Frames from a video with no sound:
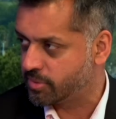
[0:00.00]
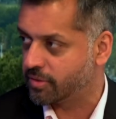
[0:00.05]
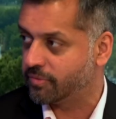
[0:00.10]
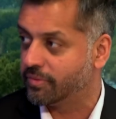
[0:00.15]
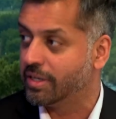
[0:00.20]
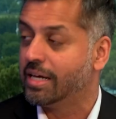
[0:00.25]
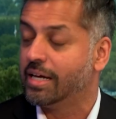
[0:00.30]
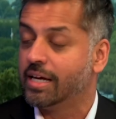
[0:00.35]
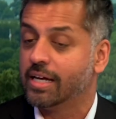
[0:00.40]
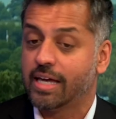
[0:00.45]
of
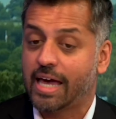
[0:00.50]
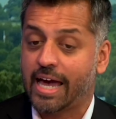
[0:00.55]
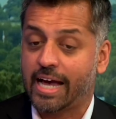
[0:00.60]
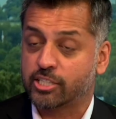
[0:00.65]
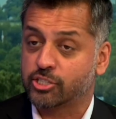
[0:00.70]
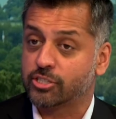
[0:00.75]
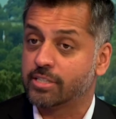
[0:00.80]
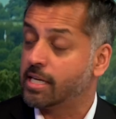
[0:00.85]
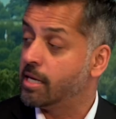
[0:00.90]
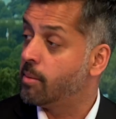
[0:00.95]

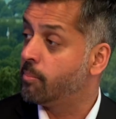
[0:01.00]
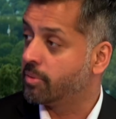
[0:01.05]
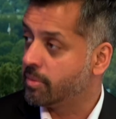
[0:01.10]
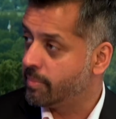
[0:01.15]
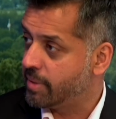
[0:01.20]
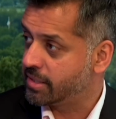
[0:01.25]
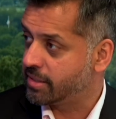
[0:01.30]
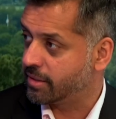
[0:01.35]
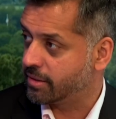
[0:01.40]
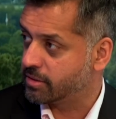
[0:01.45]
actually
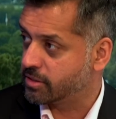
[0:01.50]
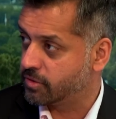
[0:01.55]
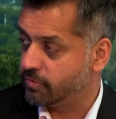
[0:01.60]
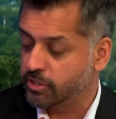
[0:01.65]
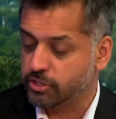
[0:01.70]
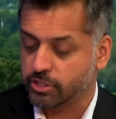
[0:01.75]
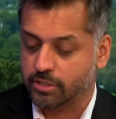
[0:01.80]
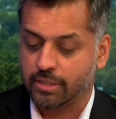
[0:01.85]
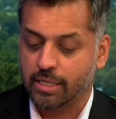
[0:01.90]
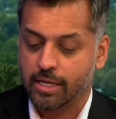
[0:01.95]
implementing this
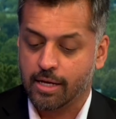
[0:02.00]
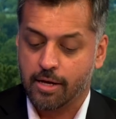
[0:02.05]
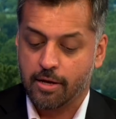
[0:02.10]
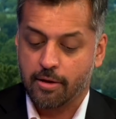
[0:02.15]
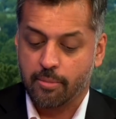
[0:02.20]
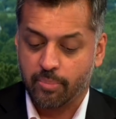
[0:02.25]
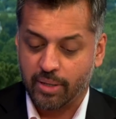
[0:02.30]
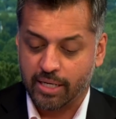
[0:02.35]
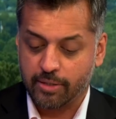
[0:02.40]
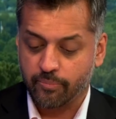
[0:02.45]
vision.
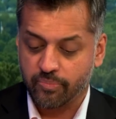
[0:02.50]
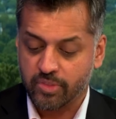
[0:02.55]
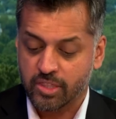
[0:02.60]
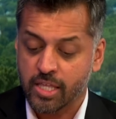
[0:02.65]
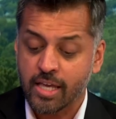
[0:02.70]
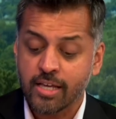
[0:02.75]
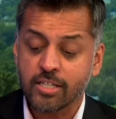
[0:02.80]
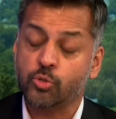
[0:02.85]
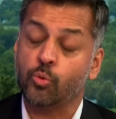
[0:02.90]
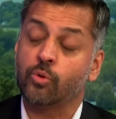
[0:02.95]
But
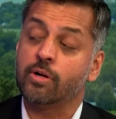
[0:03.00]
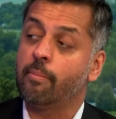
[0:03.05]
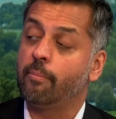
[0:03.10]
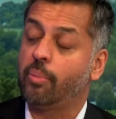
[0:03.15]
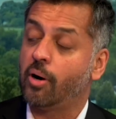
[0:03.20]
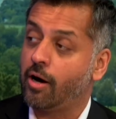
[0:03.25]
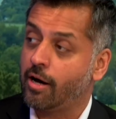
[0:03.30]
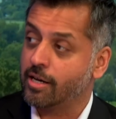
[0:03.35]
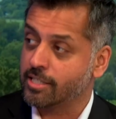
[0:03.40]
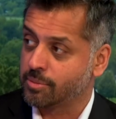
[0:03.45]
things were
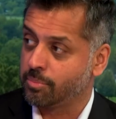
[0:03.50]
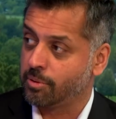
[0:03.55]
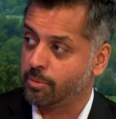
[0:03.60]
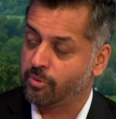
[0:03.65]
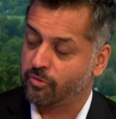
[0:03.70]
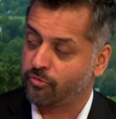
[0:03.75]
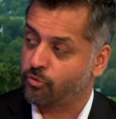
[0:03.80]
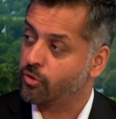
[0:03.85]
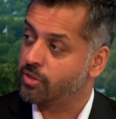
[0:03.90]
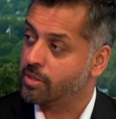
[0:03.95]
impossible
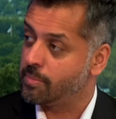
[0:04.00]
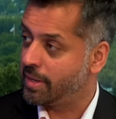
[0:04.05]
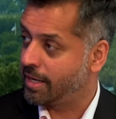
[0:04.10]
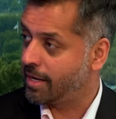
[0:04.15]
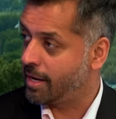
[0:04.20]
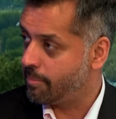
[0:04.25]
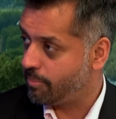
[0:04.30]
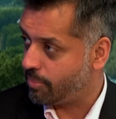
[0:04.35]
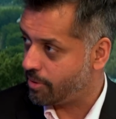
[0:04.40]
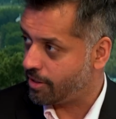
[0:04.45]
before they
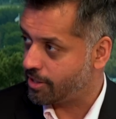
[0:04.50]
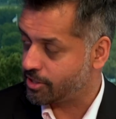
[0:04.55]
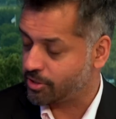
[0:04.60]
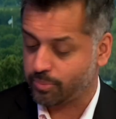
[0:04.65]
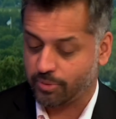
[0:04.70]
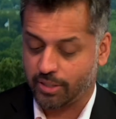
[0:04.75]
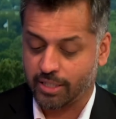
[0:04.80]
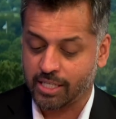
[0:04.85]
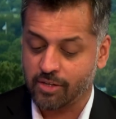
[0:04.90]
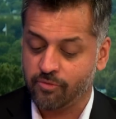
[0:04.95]
became
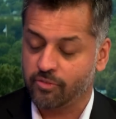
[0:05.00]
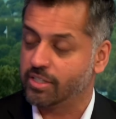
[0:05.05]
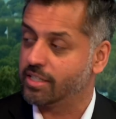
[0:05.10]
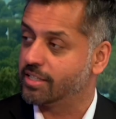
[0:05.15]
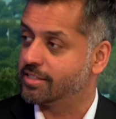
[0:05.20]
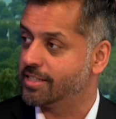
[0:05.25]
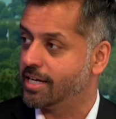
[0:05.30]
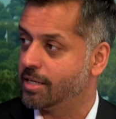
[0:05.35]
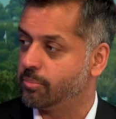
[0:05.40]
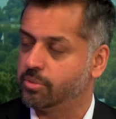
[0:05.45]
possible. I'll give you an
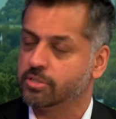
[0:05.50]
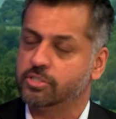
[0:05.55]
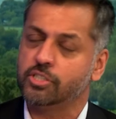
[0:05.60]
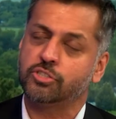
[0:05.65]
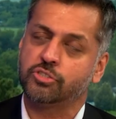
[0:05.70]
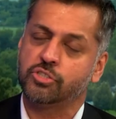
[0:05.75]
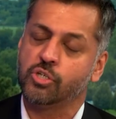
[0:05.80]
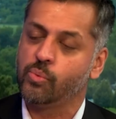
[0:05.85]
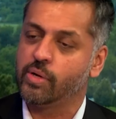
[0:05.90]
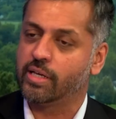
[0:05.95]
example.
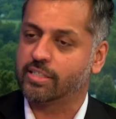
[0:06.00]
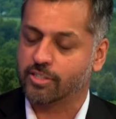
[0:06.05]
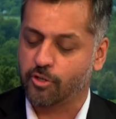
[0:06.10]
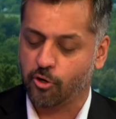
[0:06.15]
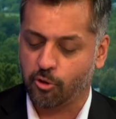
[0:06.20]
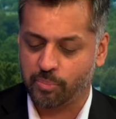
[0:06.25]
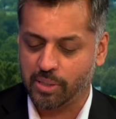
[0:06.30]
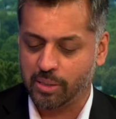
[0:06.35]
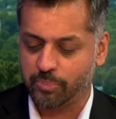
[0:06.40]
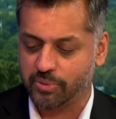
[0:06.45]
Just 2 weeks ago,
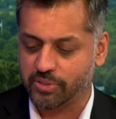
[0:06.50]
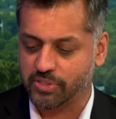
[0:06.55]
people